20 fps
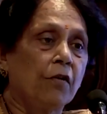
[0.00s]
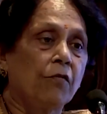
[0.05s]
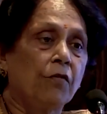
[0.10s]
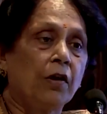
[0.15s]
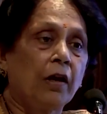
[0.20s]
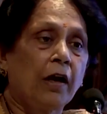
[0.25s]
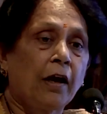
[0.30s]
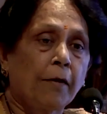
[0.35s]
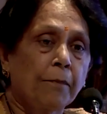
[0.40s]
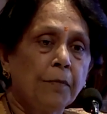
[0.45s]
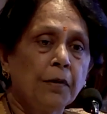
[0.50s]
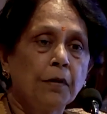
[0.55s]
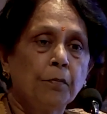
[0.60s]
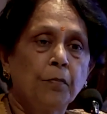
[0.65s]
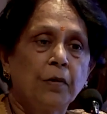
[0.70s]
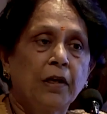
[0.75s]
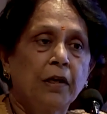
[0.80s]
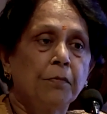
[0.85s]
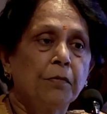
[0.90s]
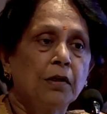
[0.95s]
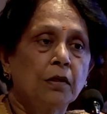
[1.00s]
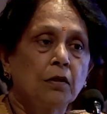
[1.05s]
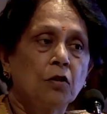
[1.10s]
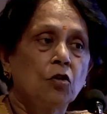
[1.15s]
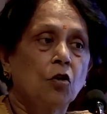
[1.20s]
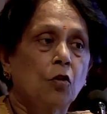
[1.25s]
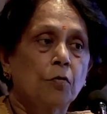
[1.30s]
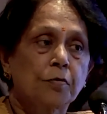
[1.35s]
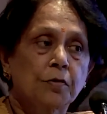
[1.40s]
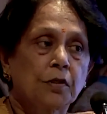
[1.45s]
We have been blaming the
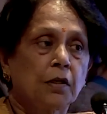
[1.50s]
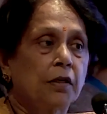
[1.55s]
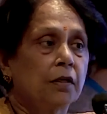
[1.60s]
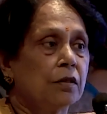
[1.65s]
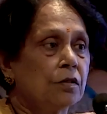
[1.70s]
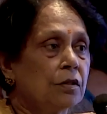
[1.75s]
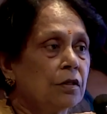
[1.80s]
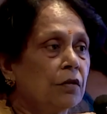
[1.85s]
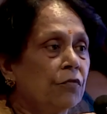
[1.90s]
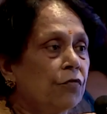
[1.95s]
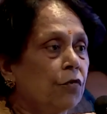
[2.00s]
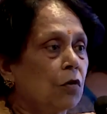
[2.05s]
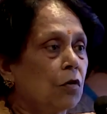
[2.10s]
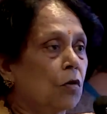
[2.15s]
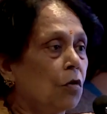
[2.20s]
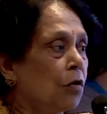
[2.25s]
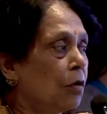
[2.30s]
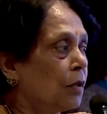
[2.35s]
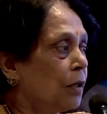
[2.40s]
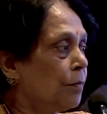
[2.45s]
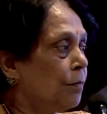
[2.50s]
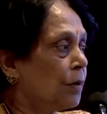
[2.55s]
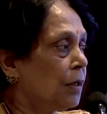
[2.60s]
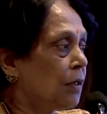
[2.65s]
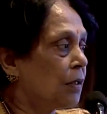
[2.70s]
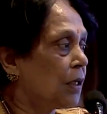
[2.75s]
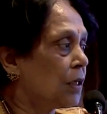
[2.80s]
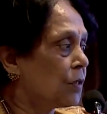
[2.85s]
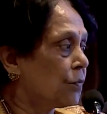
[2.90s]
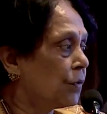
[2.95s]
obstetrician for all the
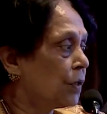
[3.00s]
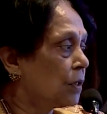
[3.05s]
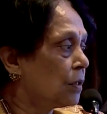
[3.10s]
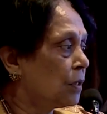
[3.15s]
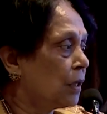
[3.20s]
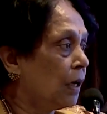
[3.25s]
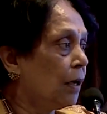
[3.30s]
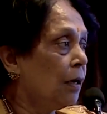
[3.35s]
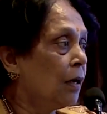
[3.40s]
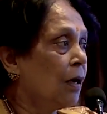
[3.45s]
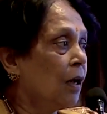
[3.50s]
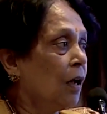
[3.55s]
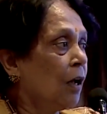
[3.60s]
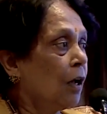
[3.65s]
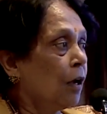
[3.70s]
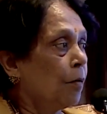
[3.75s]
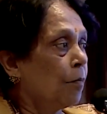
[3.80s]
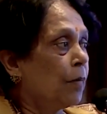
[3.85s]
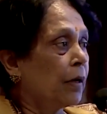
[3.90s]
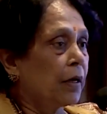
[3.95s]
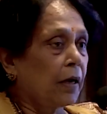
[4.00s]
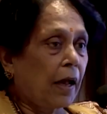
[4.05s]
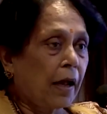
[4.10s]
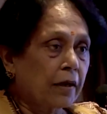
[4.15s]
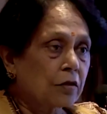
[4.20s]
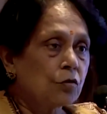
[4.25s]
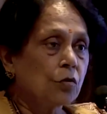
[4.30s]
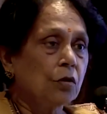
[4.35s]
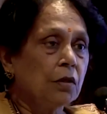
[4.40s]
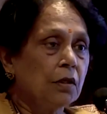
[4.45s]
birth asphyxia, but
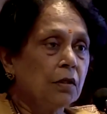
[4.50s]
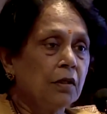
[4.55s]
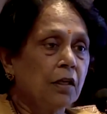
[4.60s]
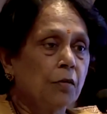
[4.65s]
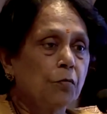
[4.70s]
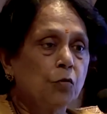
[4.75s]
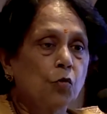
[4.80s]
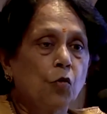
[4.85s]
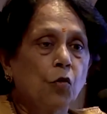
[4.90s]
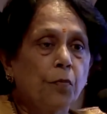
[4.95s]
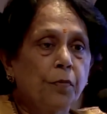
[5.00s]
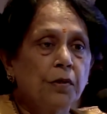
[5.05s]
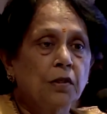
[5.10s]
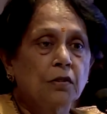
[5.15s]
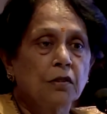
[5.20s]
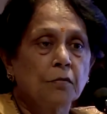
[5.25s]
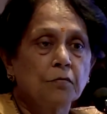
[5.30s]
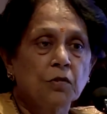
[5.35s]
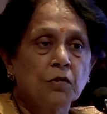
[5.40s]
actually there could be some